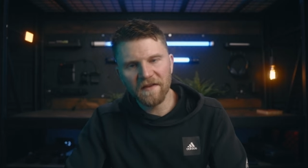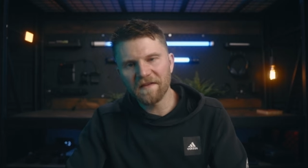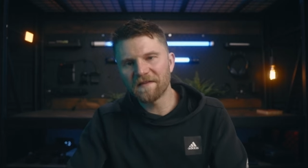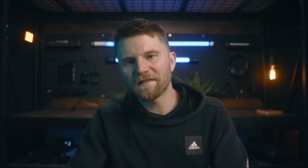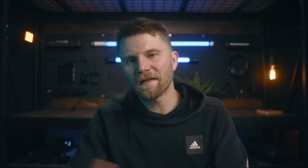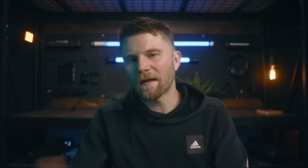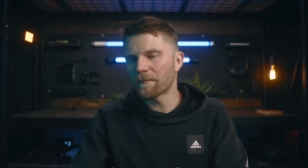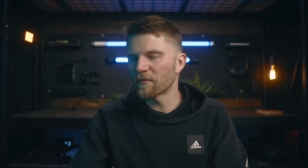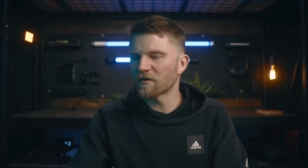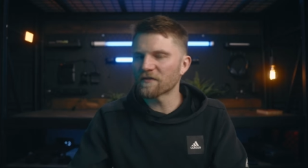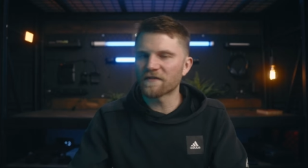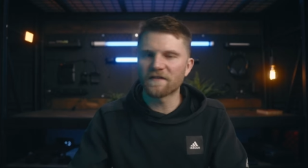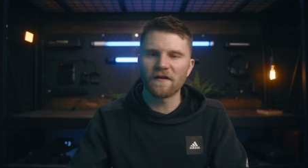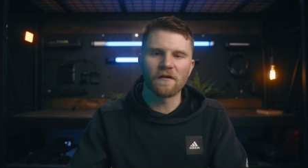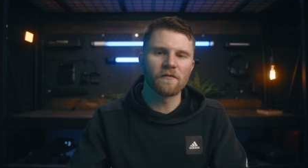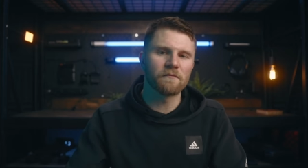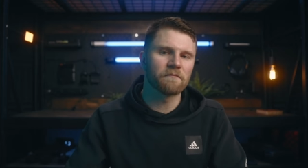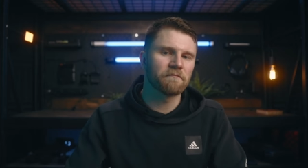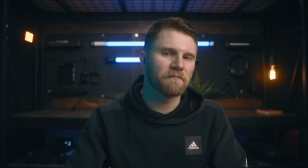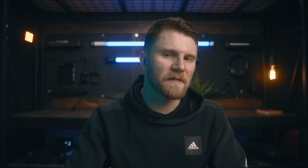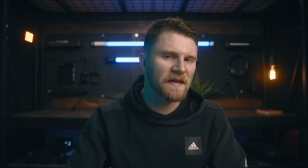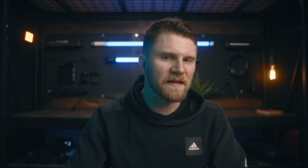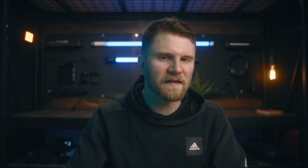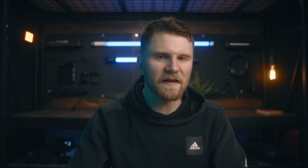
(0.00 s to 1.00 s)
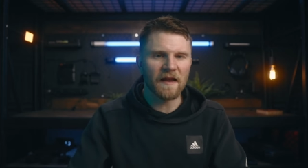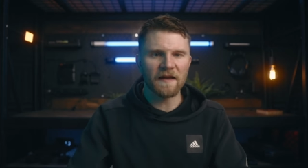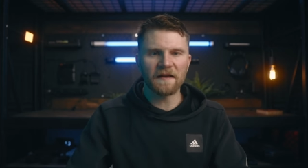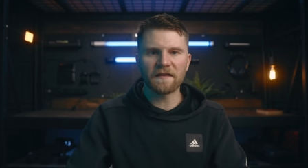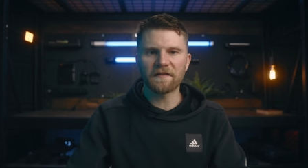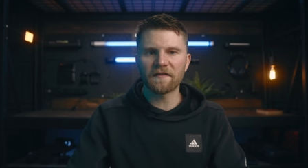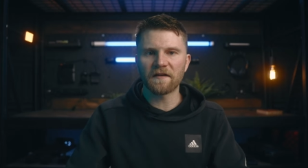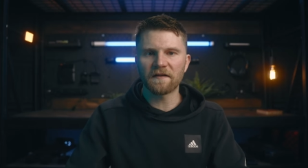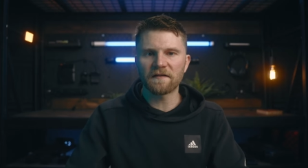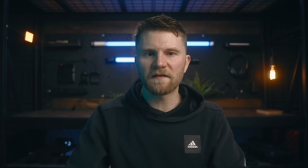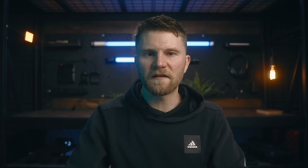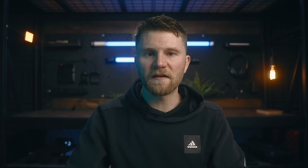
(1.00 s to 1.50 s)
these numbers don't mean
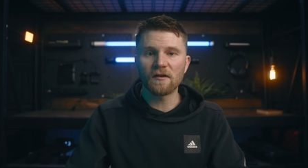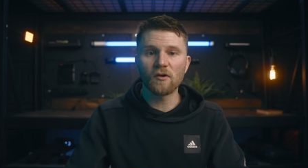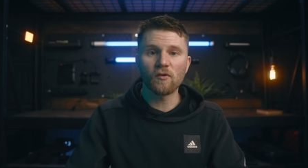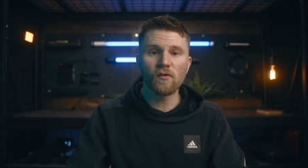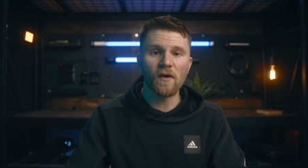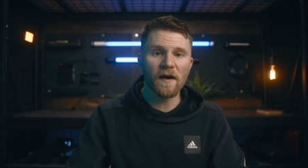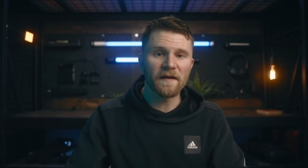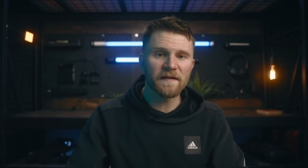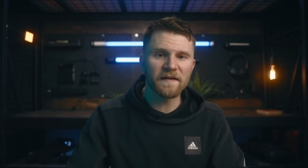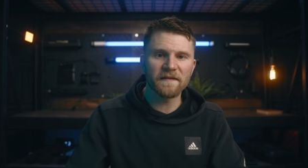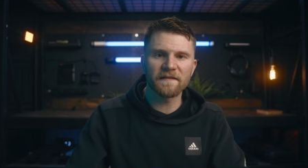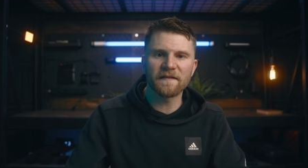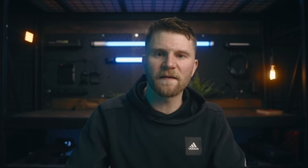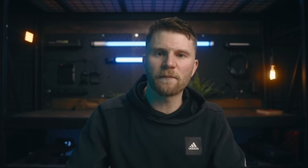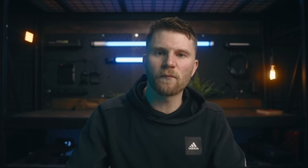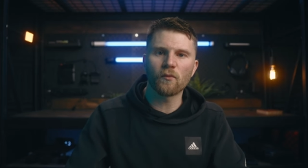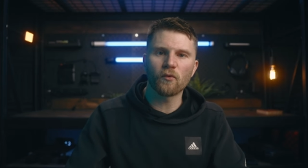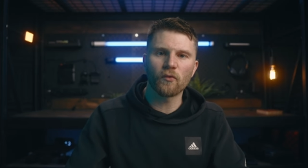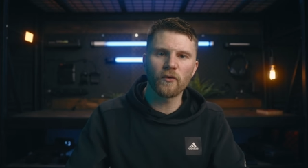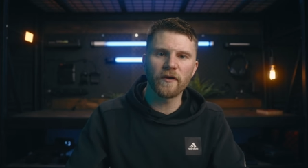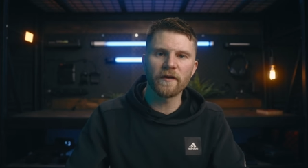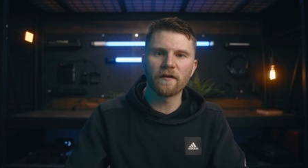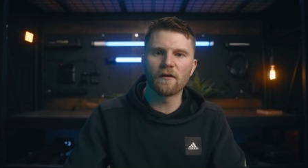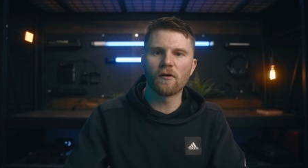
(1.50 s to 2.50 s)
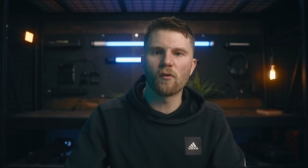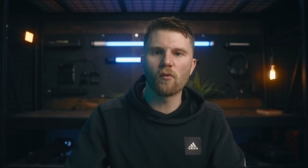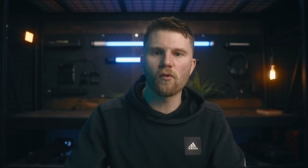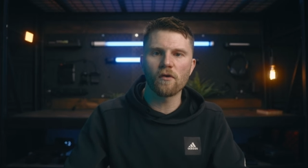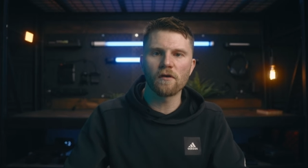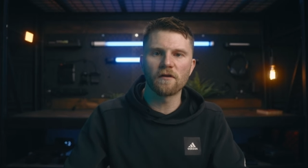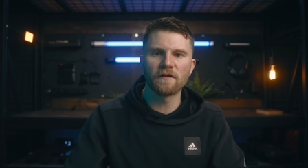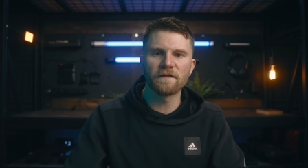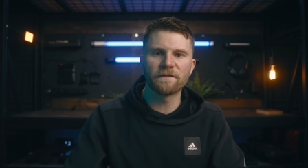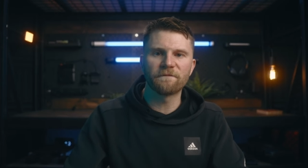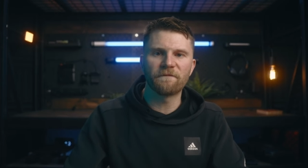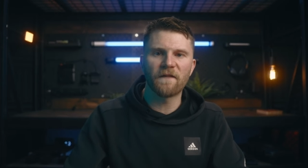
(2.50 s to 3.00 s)
anything to you, I did some real
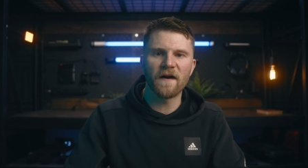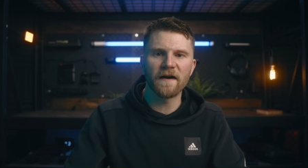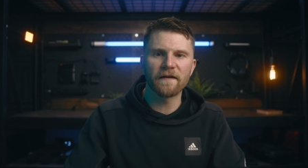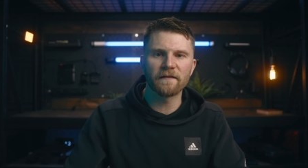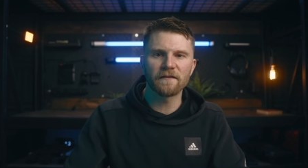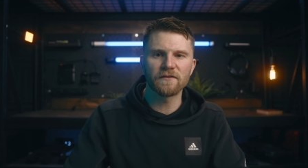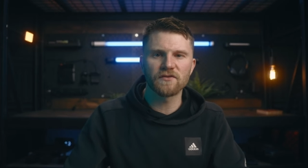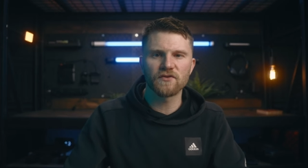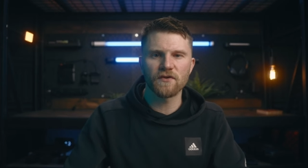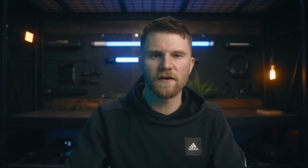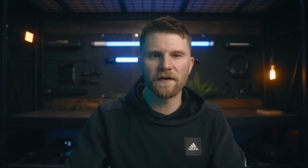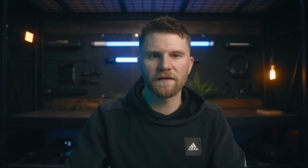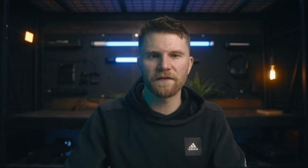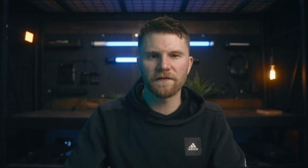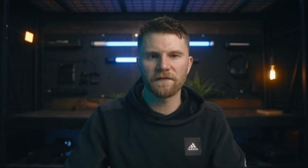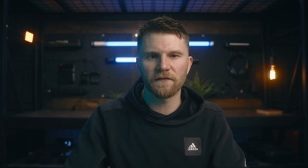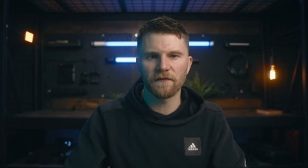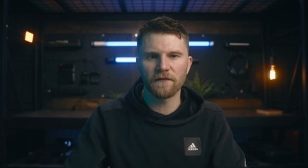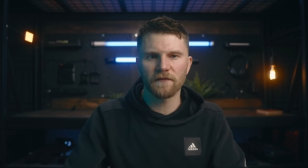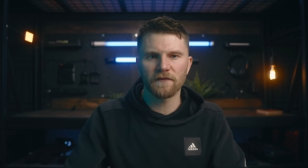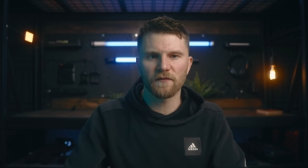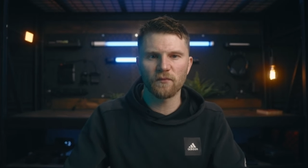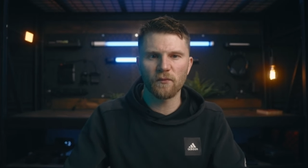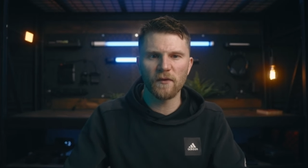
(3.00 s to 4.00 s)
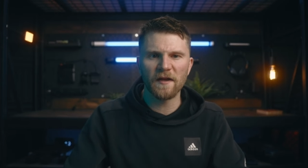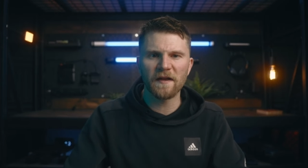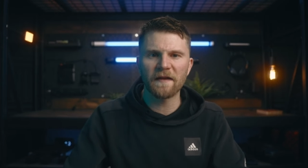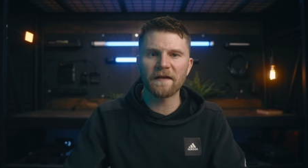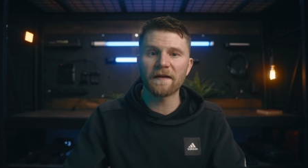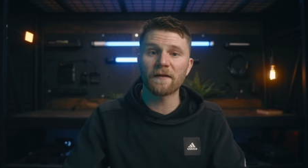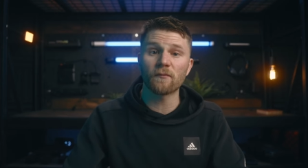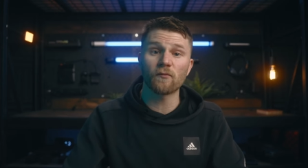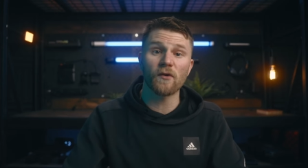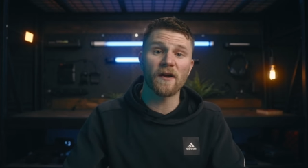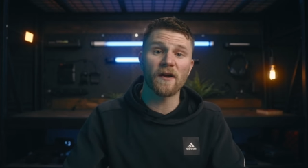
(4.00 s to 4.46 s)
world file transfers, reading and